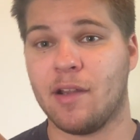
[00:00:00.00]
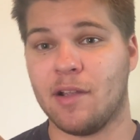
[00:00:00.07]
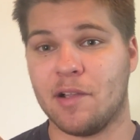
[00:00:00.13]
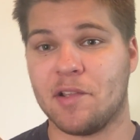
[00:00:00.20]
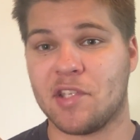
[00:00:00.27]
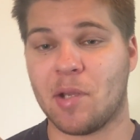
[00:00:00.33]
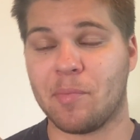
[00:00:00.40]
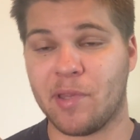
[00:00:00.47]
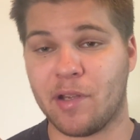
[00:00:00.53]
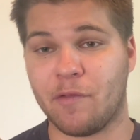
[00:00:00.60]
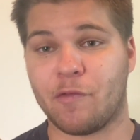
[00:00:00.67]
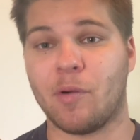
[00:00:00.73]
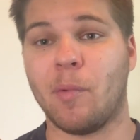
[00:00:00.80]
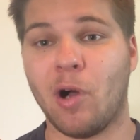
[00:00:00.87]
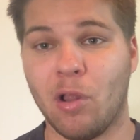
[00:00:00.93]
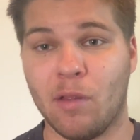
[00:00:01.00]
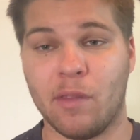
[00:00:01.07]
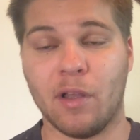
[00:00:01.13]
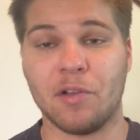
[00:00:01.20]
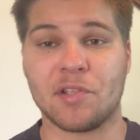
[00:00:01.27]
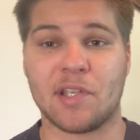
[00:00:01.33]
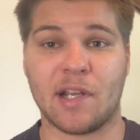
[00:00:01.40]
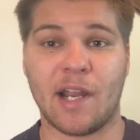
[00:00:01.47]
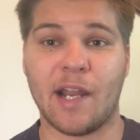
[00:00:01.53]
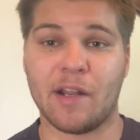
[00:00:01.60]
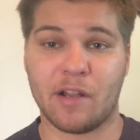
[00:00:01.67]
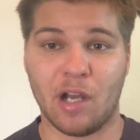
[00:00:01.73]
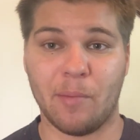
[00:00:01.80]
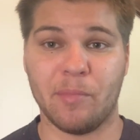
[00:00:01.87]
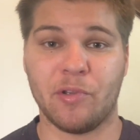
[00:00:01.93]
something from all of those and kind
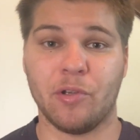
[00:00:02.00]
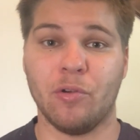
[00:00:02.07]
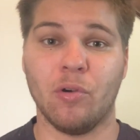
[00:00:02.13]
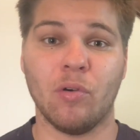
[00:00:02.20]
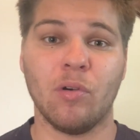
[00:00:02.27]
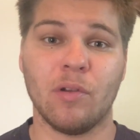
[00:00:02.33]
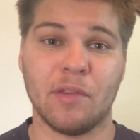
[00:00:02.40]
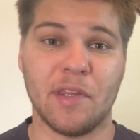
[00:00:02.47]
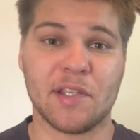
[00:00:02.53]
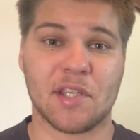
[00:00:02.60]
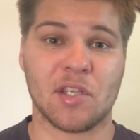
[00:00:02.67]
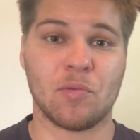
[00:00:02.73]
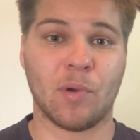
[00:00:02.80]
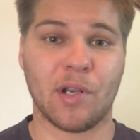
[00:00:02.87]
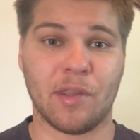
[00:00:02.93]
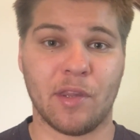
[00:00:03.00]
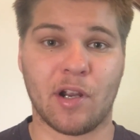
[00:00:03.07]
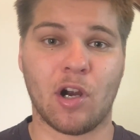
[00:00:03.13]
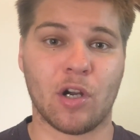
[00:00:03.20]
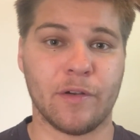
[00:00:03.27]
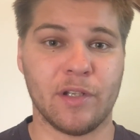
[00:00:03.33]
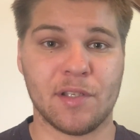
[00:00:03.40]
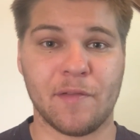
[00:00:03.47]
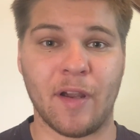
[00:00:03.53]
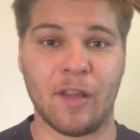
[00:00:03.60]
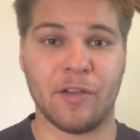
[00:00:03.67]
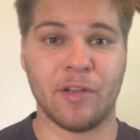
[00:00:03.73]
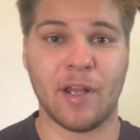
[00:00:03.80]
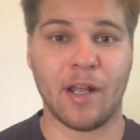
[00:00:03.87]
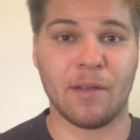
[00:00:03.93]
of come to, this is what the card is
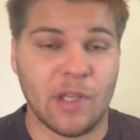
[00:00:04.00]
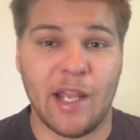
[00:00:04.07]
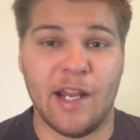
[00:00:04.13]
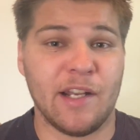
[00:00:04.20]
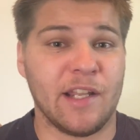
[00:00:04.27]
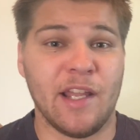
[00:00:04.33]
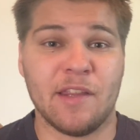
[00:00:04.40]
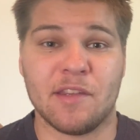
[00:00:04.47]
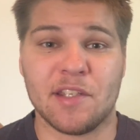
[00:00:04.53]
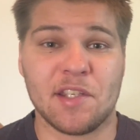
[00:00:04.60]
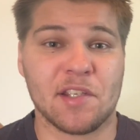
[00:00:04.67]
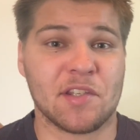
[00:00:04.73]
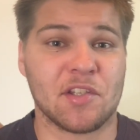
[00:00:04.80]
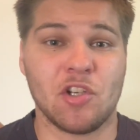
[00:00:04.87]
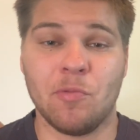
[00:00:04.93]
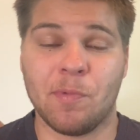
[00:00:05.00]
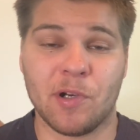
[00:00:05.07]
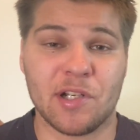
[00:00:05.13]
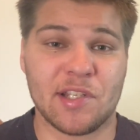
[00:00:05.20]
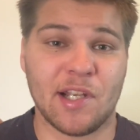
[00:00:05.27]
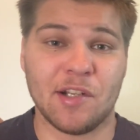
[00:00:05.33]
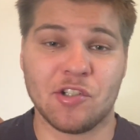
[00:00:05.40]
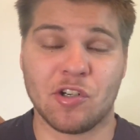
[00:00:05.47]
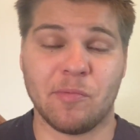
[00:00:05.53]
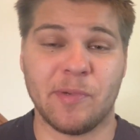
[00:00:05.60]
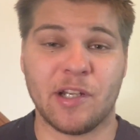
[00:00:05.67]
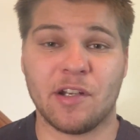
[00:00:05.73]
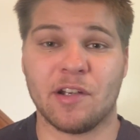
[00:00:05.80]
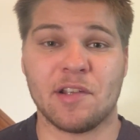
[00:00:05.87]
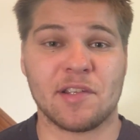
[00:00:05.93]
valued at. And again, this is super essential,
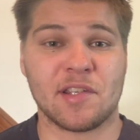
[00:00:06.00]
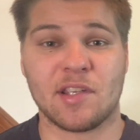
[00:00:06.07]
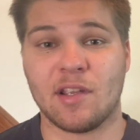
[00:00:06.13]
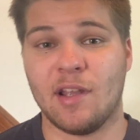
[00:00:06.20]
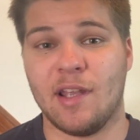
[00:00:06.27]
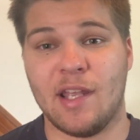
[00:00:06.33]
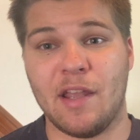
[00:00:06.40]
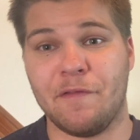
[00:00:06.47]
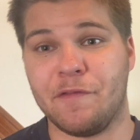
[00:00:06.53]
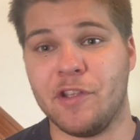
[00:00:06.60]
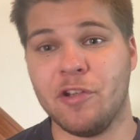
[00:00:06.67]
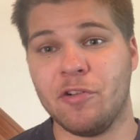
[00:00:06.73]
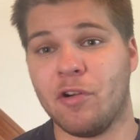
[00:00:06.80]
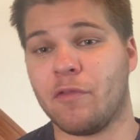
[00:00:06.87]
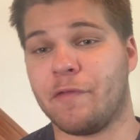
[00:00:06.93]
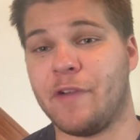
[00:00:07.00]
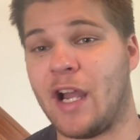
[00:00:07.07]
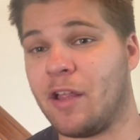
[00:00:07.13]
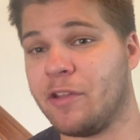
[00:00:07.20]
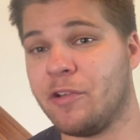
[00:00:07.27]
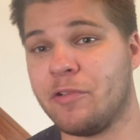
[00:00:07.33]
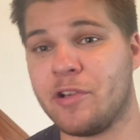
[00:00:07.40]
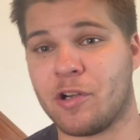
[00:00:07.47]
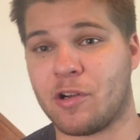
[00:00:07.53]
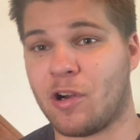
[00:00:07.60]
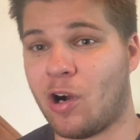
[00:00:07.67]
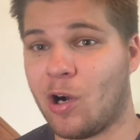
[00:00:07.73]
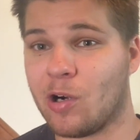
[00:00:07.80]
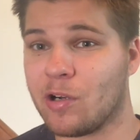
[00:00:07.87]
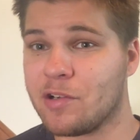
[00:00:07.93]
because if you don't value your
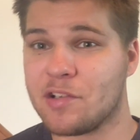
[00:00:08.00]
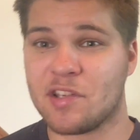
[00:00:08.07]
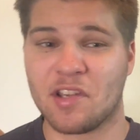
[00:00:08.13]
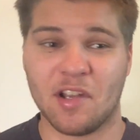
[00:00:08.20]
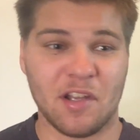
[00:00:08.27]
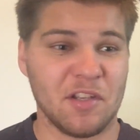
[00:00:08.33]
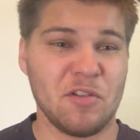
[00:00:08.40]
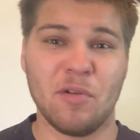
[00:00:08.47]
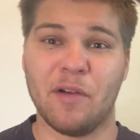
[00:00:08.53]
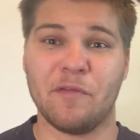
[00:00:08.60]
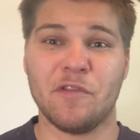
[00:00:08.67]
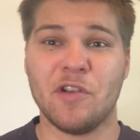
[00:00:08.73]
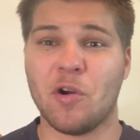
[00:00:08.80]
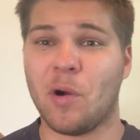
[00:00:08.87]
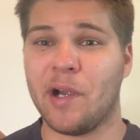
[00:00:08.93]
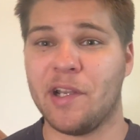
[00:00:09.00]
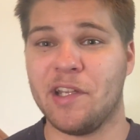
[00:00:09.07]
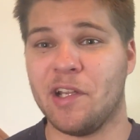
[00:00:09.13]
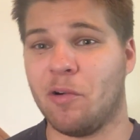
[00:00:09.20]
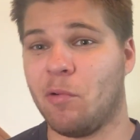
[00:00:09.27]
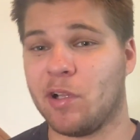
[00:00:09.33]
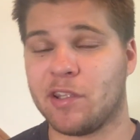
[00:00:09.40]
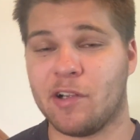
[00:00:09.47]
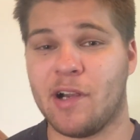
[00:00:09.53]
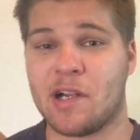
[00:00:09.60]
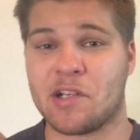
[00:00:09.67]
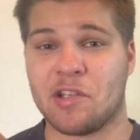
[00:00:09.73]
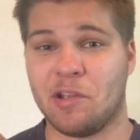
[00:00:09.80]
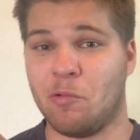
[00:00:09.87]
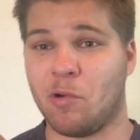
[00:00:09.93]
cards, you have no idea what they're
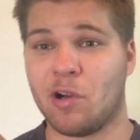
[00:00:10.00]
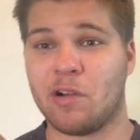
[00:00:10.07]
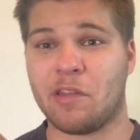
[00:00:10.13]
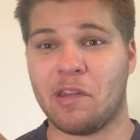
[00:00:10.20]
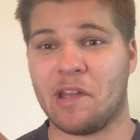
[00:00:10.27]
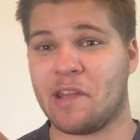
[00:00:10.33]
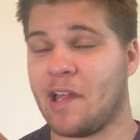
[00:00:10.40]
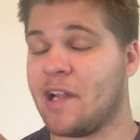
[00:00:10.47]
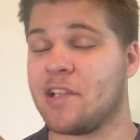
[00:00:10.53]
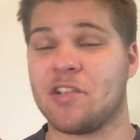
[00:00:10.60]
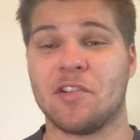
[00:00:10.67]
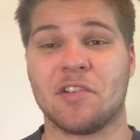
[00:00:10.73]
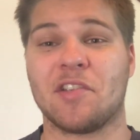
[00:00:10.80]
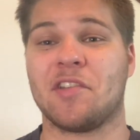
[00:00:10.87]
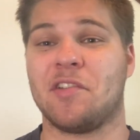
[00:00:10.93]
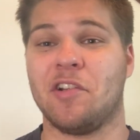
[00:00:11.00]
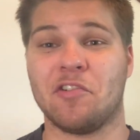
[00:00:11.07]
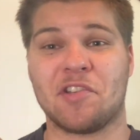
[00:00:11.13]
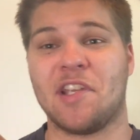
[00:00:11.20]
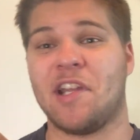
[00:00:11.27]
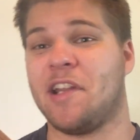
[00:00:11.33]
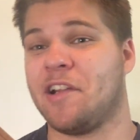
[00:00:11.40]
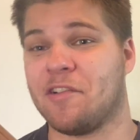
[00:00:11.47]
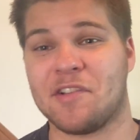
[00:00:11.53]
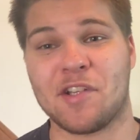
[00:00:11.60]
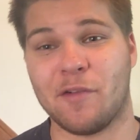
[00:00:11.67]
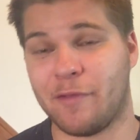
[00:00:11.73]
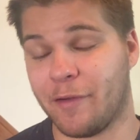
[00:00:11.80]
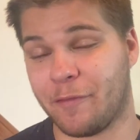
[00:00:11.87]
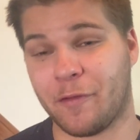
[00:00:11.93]
actually worth. That's just, you're setting
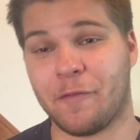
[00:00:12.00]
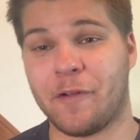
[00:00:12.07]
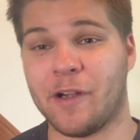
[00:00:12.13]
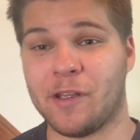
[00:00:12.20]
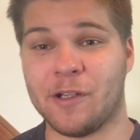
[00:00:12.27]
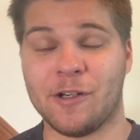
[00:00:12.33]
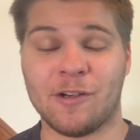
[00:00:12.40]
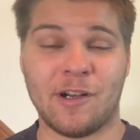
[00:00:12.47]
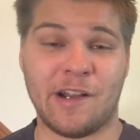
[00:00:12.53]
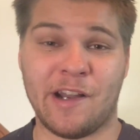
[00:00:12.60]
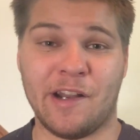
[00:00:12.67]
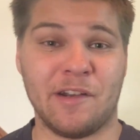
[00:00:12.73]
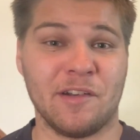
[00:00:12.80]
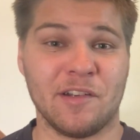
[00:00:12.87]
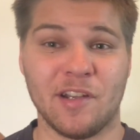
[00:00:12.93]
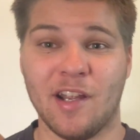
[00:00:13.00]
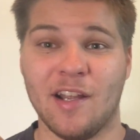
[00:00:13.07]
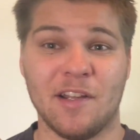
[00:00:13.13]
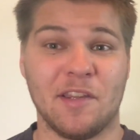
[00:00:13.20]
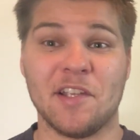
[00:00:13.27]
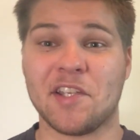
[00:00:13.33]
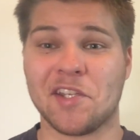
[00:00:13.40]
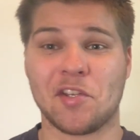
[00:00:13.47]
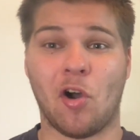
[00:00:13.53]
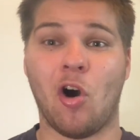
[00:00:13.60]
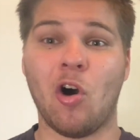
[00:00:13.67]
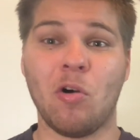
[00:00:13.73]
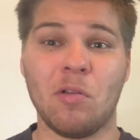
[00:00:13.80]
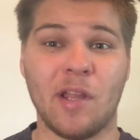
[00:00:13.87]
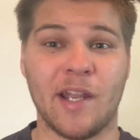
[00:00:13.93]
yourself up for failure. And this is
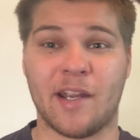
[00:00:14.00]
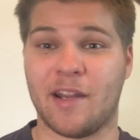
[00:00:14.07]
all